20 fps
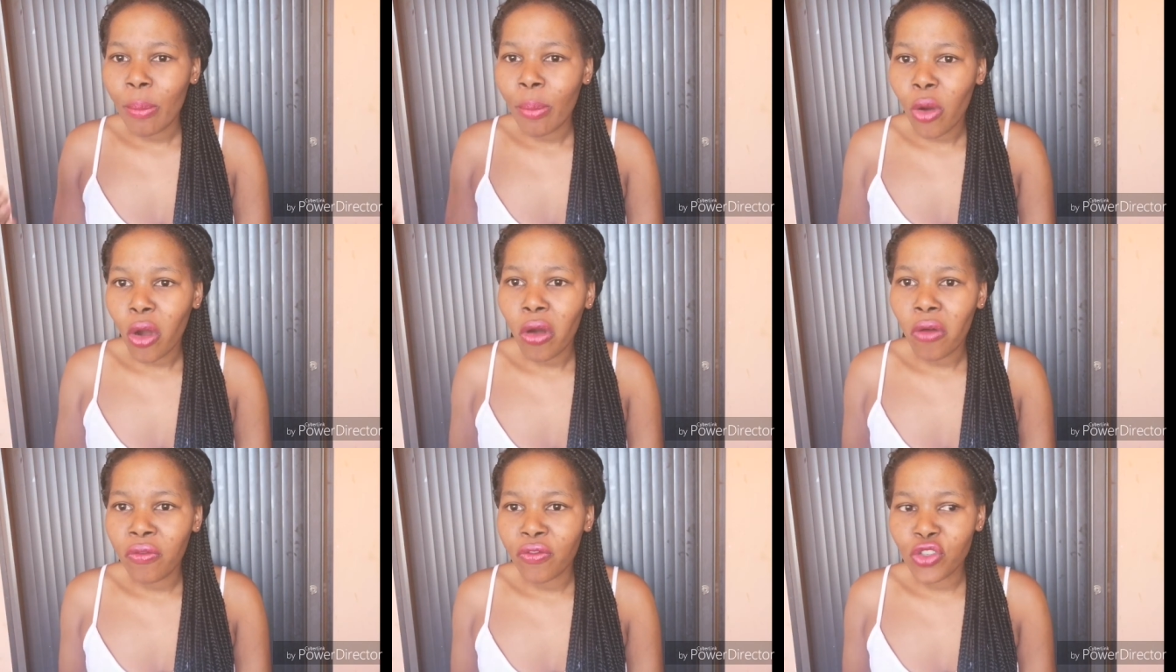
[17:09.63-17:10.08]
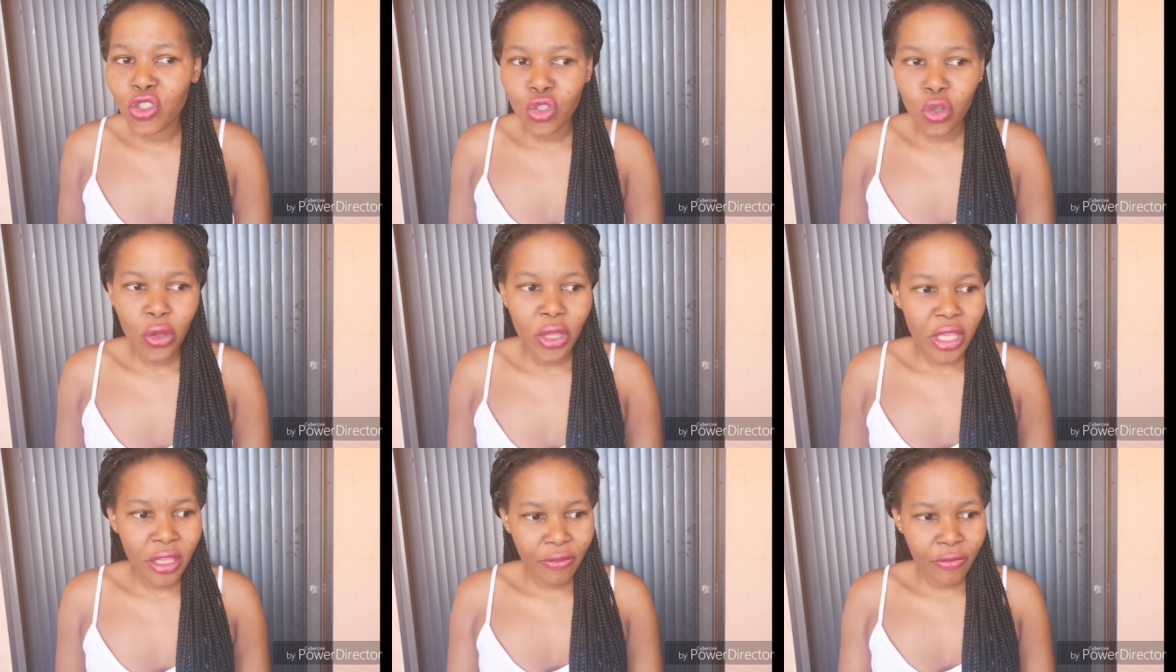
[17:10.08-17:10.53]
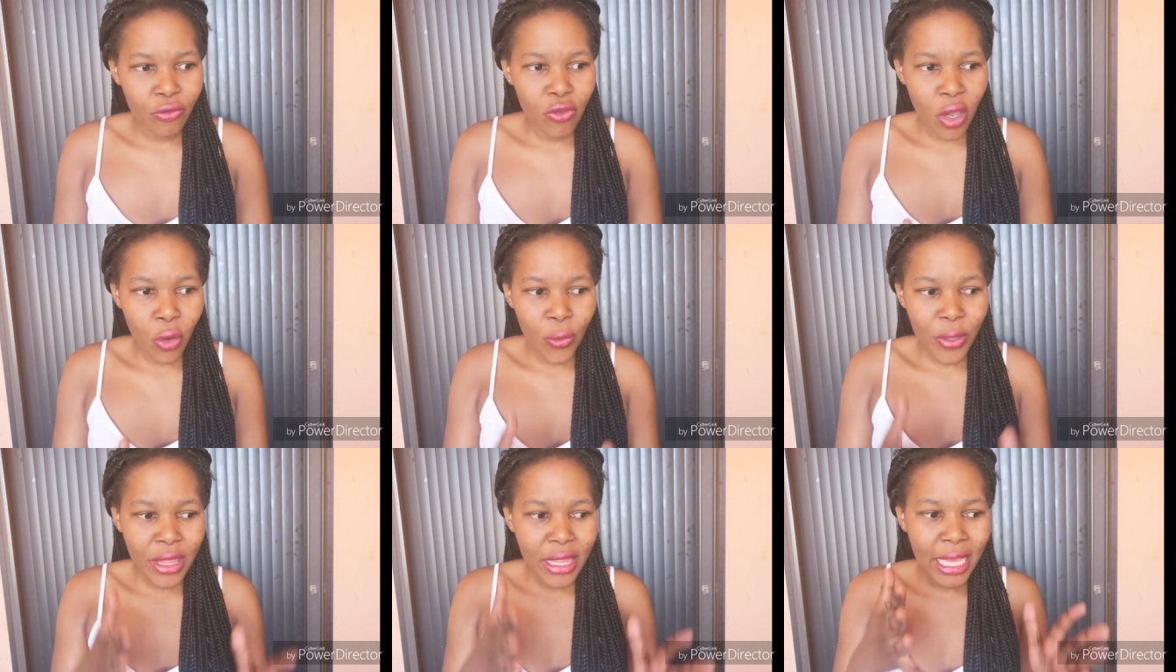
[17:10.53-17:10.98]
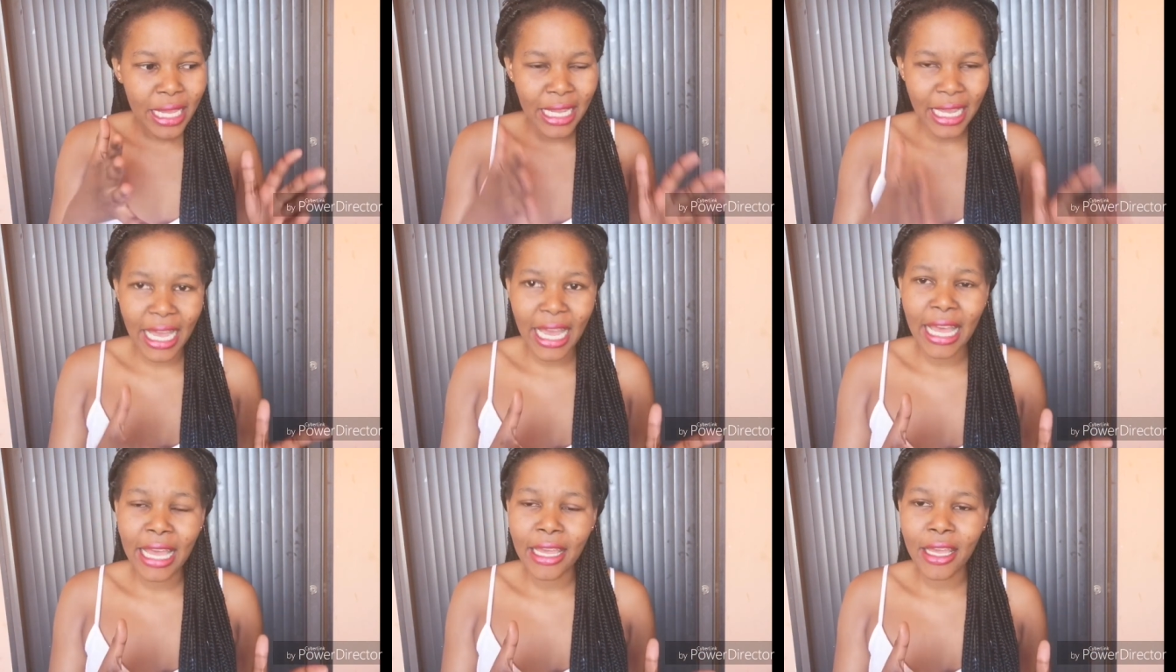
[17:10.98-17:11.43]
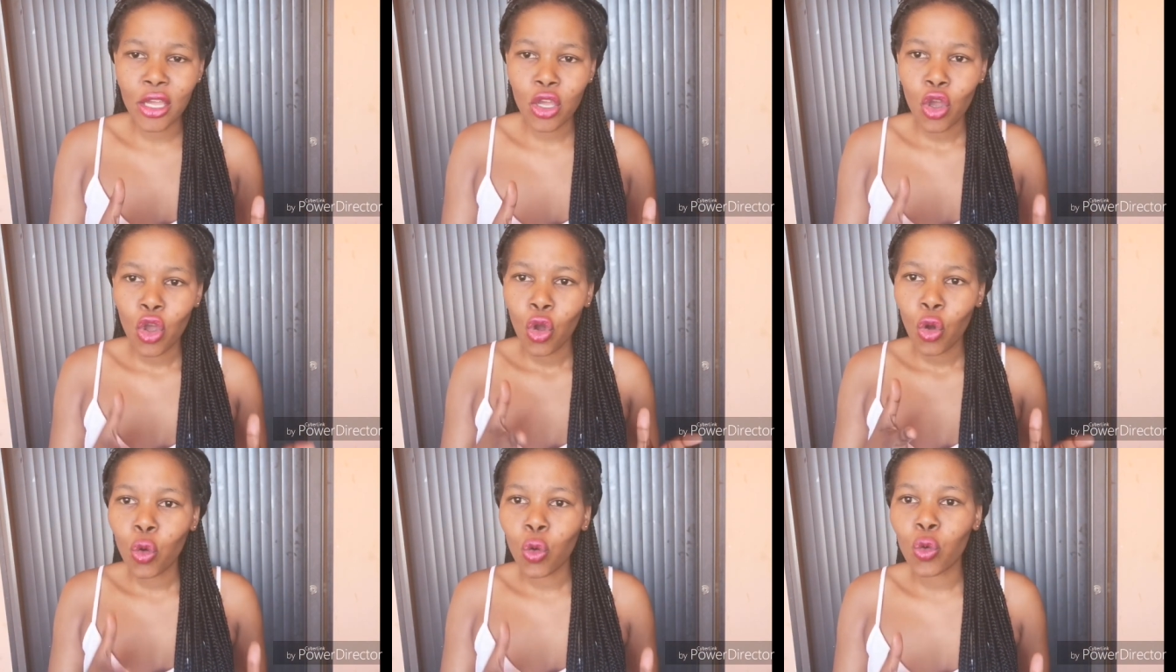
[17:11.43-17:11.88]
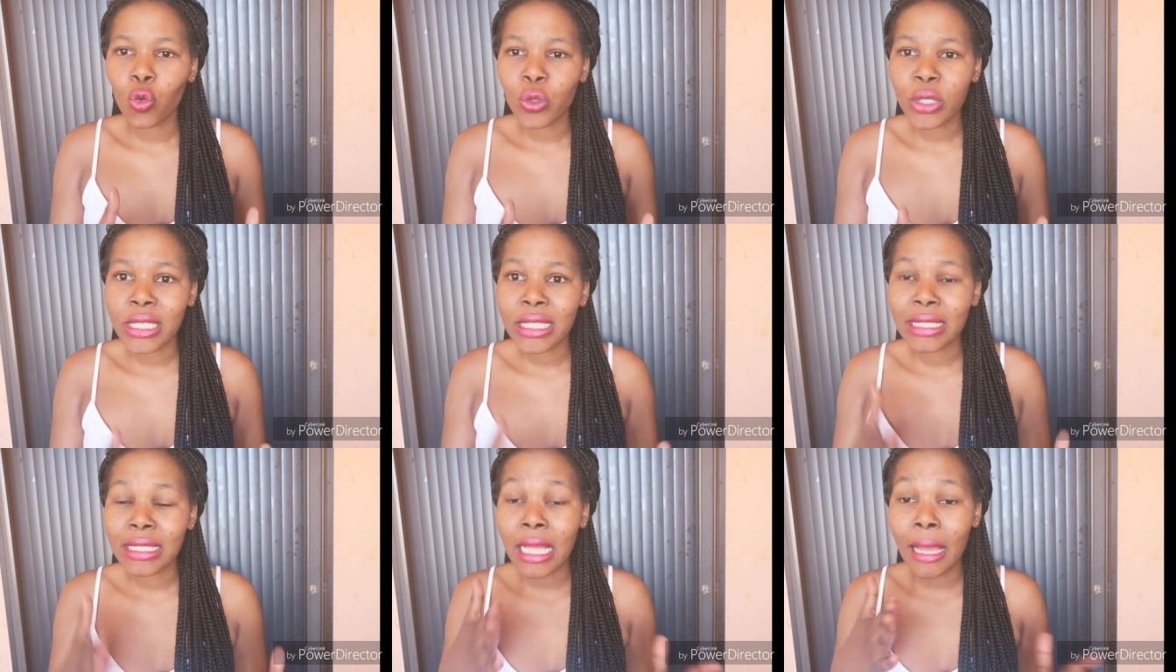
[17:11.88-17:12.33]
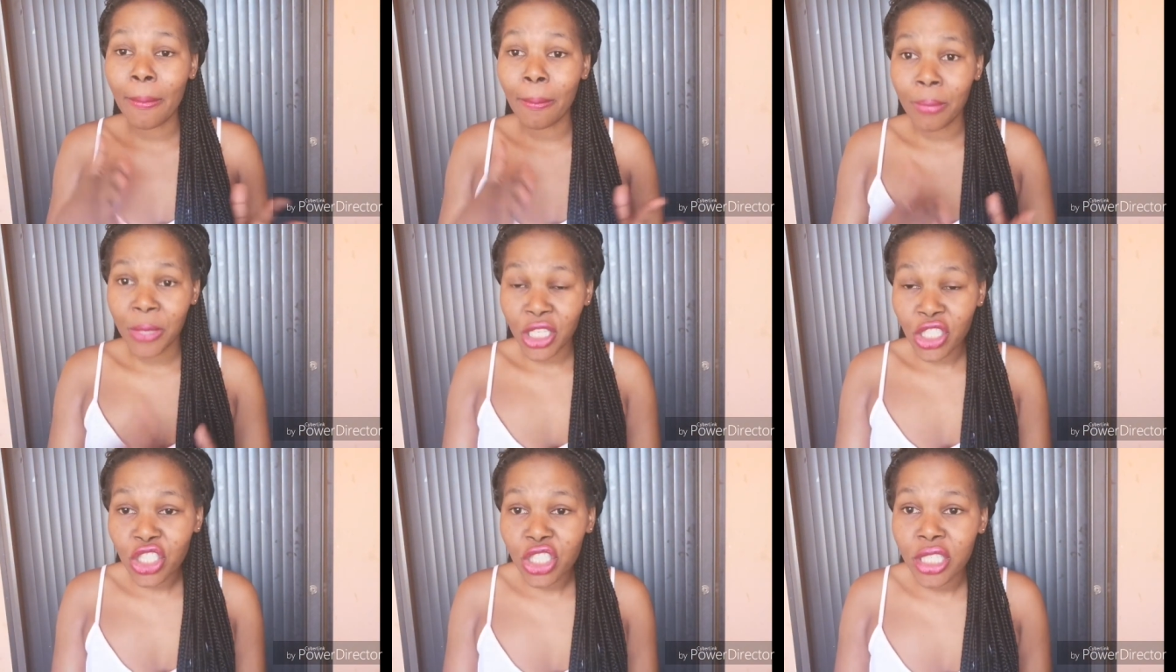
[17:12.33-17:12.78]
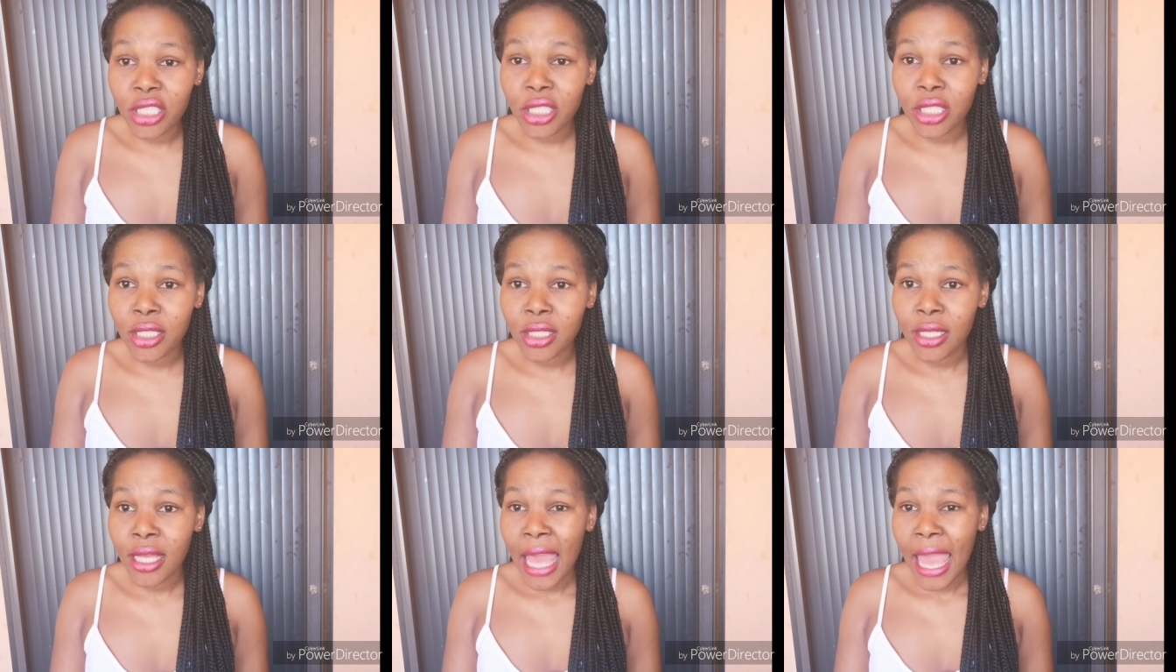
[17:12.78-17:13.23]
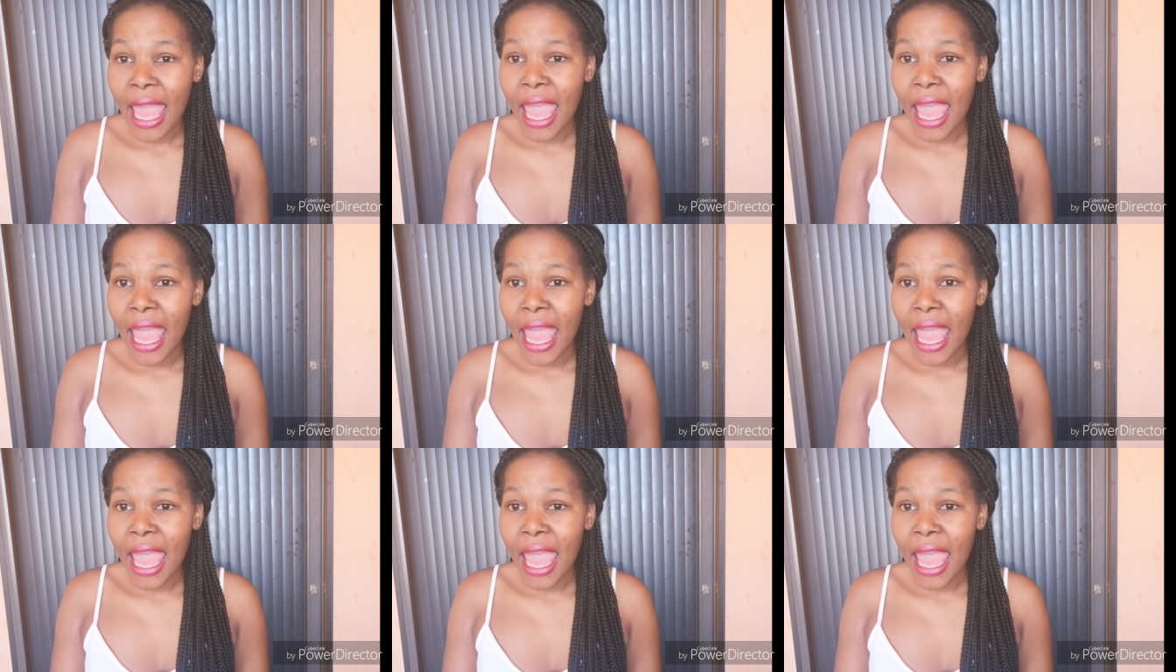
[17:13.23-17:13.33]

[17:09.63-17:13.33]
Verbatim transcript: rub off so if you're with a guy who is ambitious